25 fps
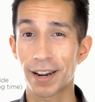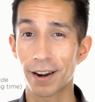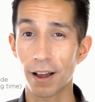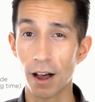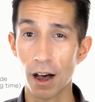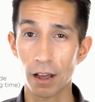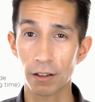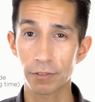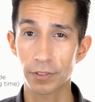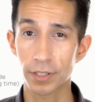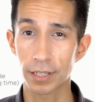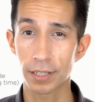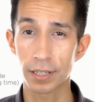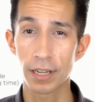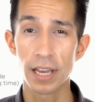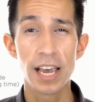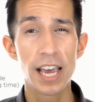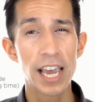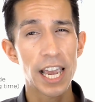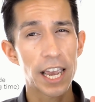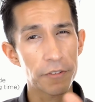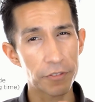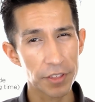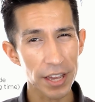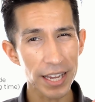that often.
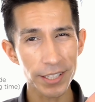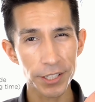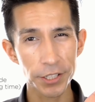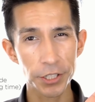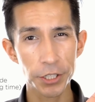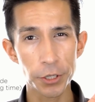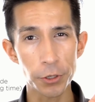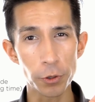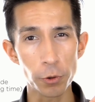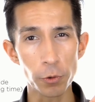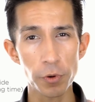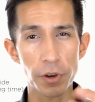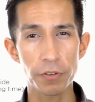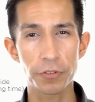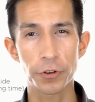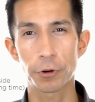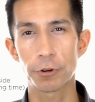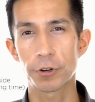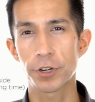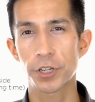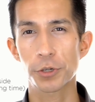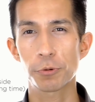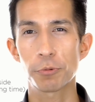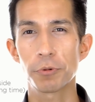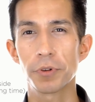If that's you, if
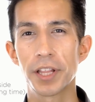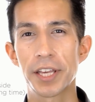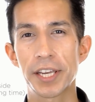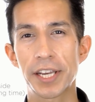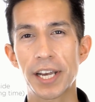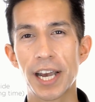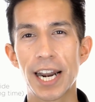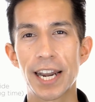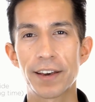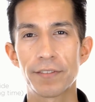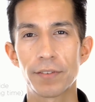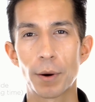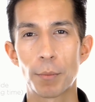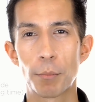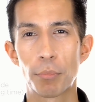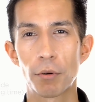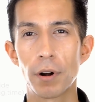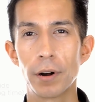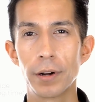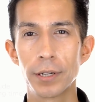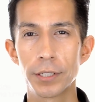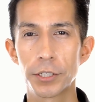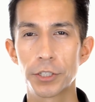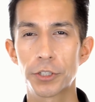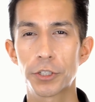you're just really kind of a
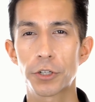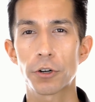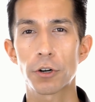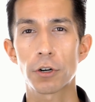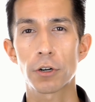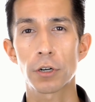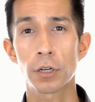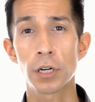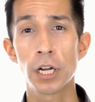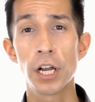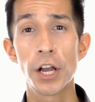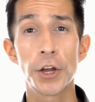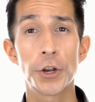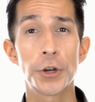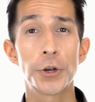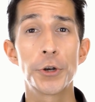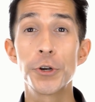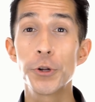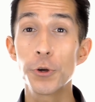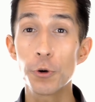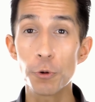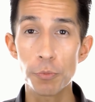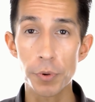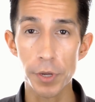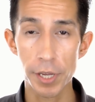bronzer
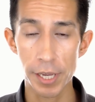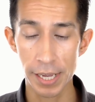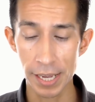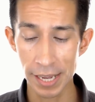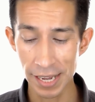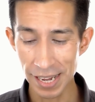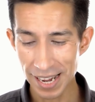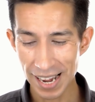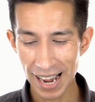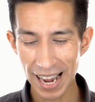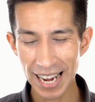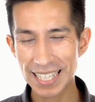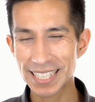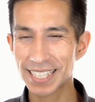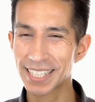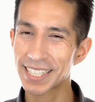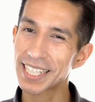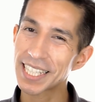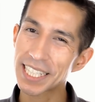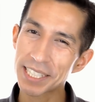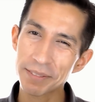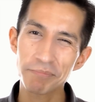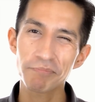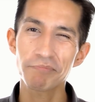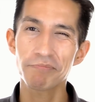newbie, I'd
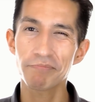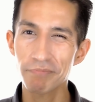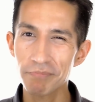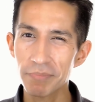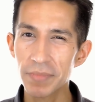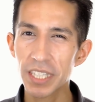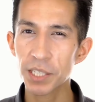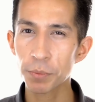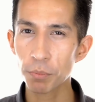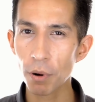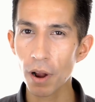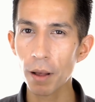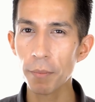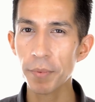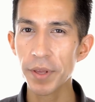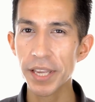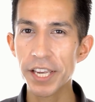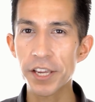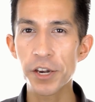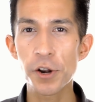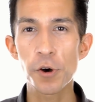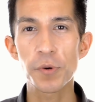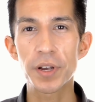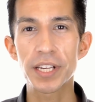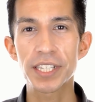say mm, this probably
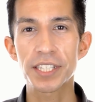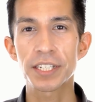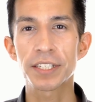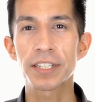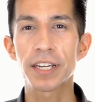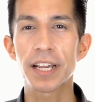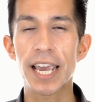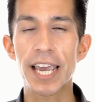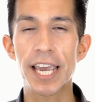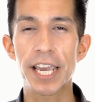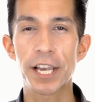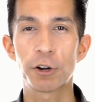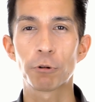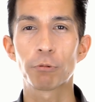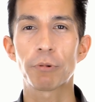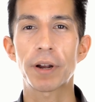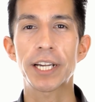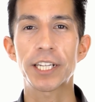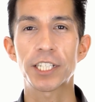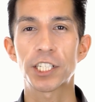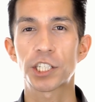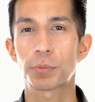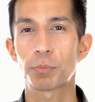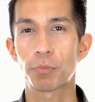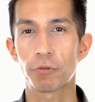you know isn't a
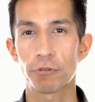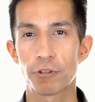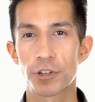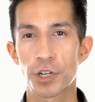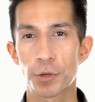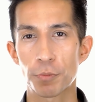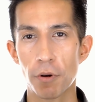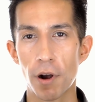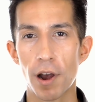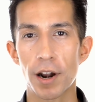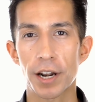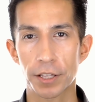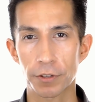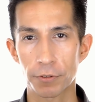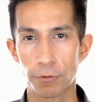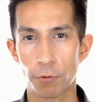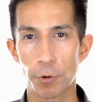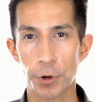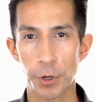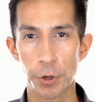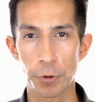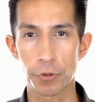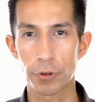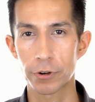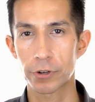great splurge product
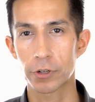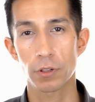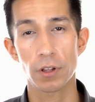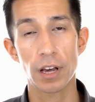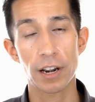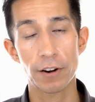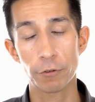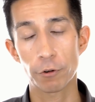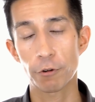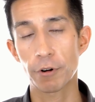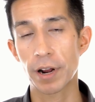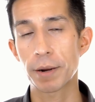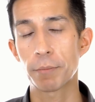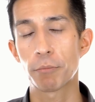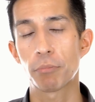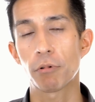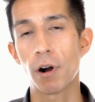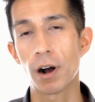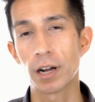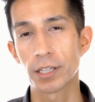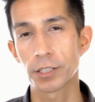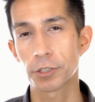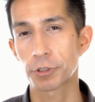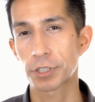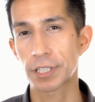for you. There's a lot of great
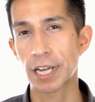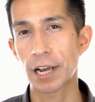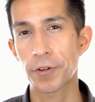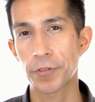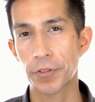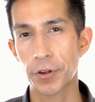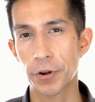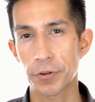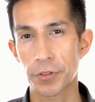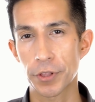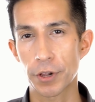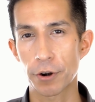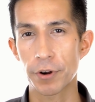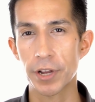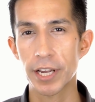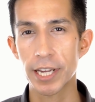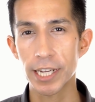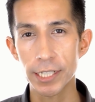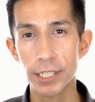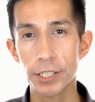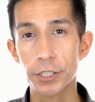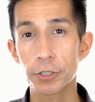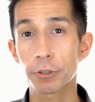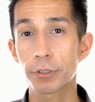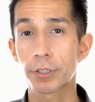bronzers out there that are
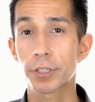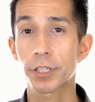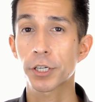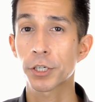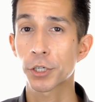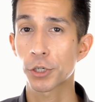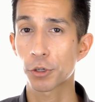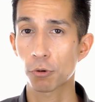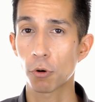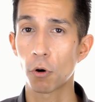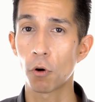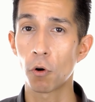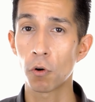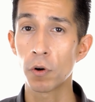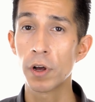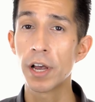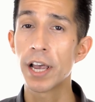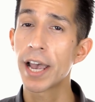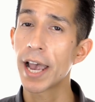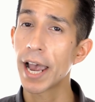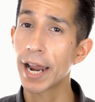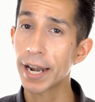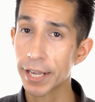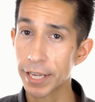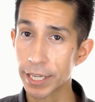easier to control
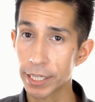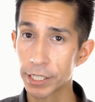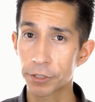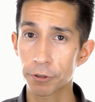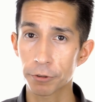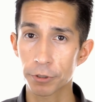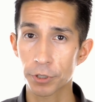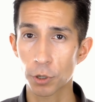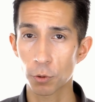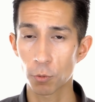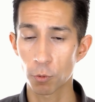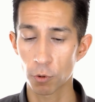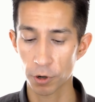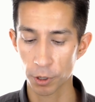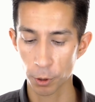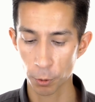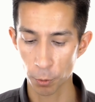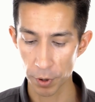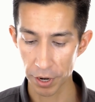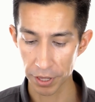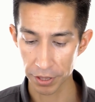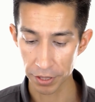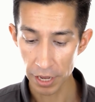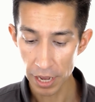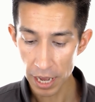and easier to work
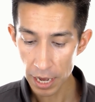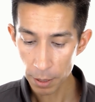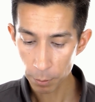with.